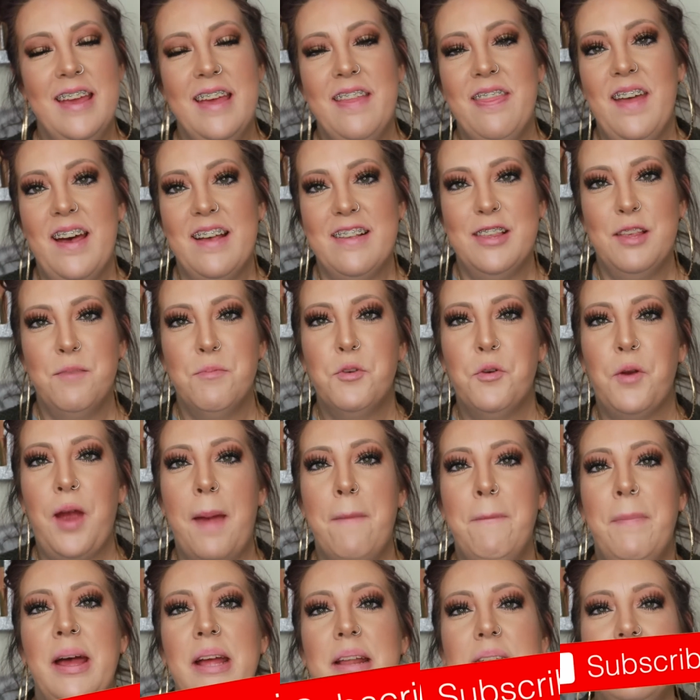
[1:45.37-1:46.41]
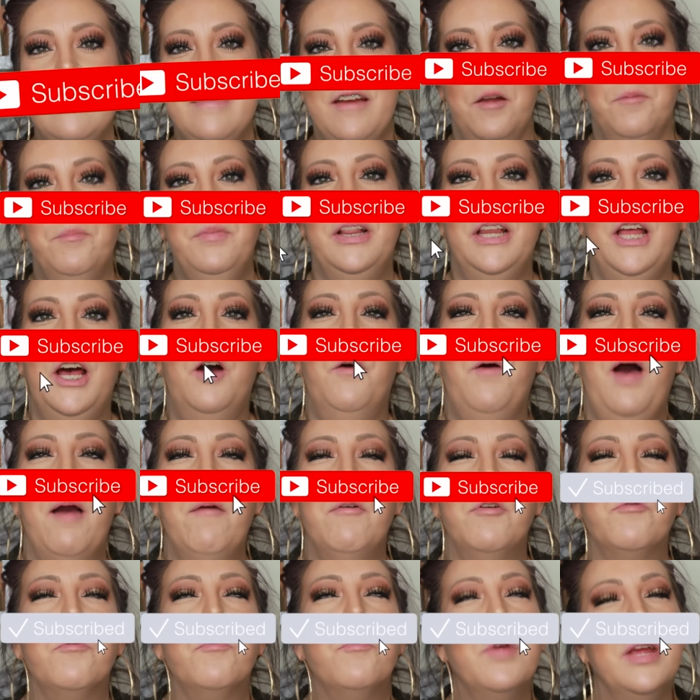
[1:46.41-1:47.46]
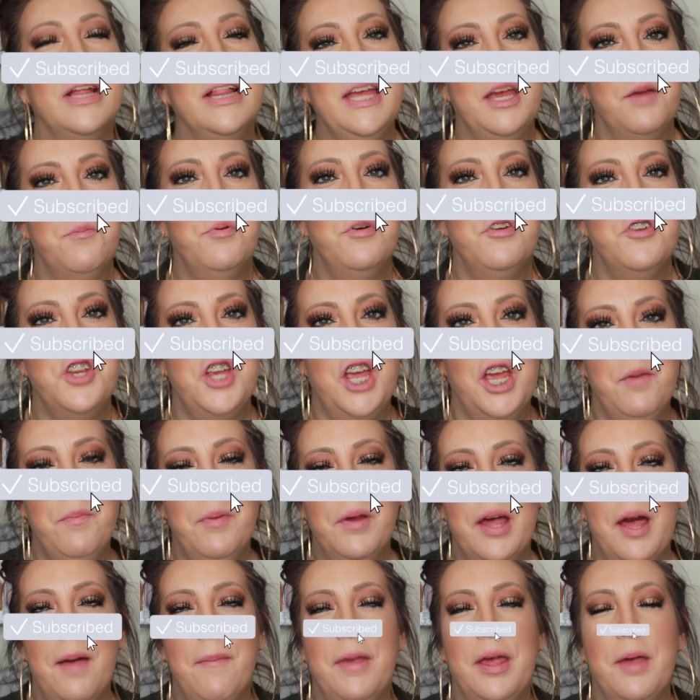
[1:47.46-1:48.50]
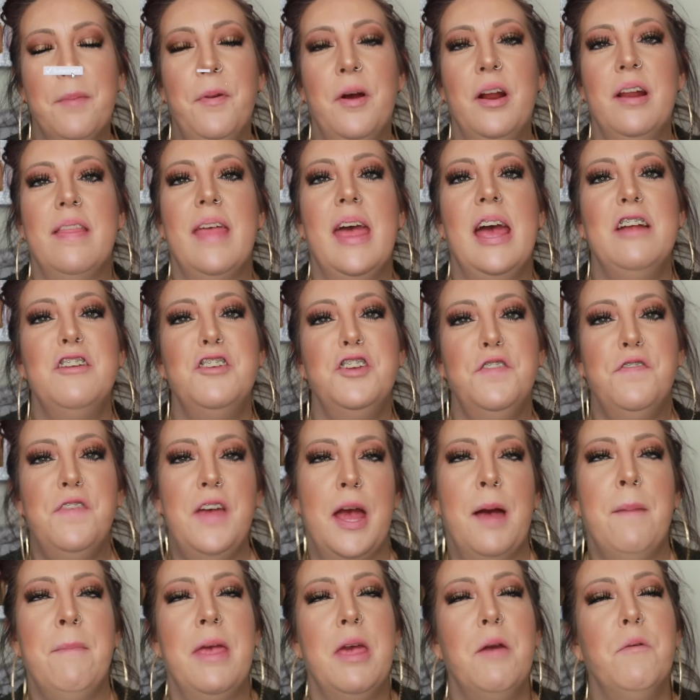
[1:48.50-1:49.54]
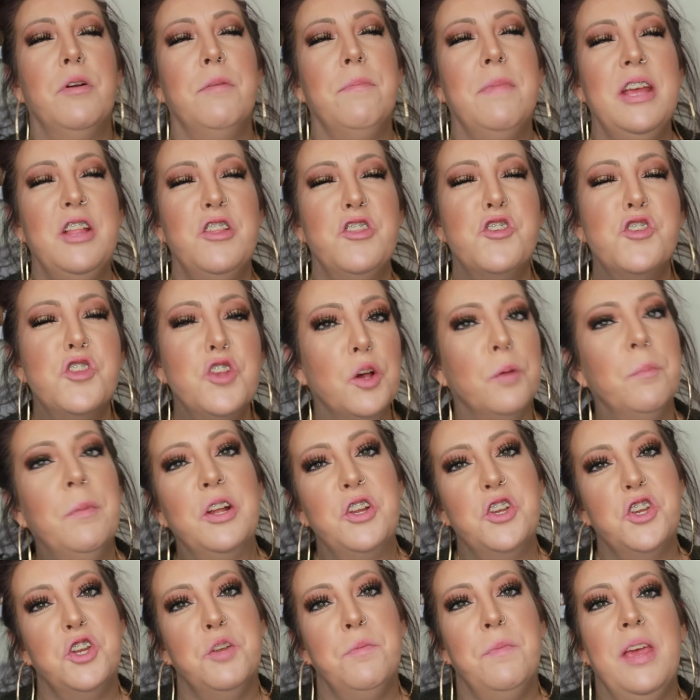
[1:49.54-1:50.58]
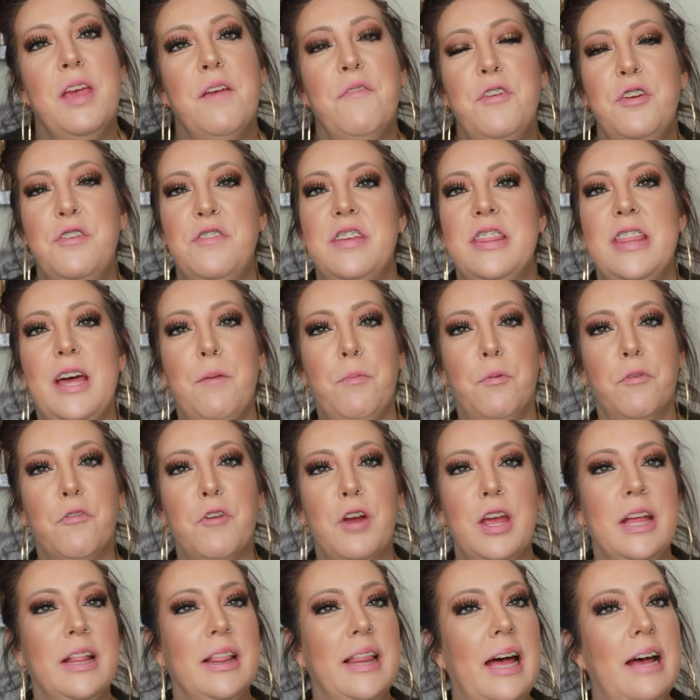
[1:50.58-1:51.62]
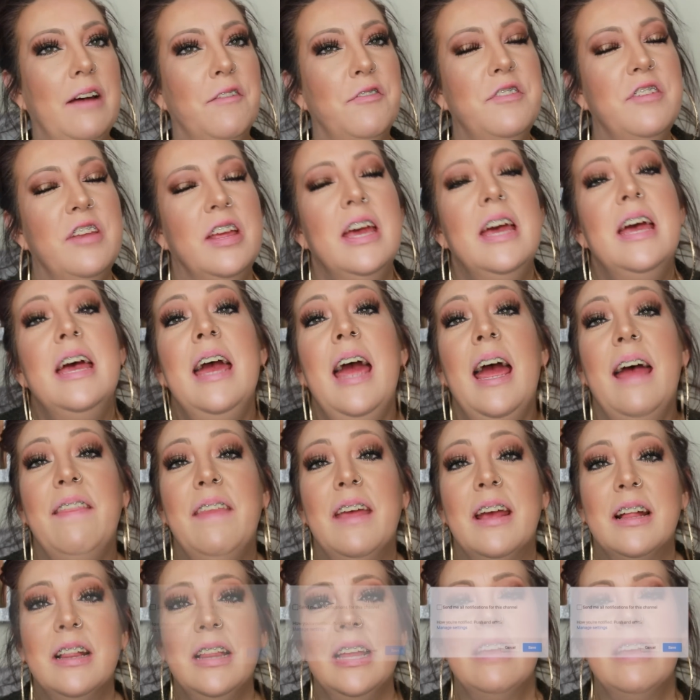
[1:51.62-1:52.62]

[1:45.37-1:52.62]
to hit that subscribe button down below. I would really appreciate you becoming a part of the Edgy fam. It would mean so much to me if you did that before you left. And then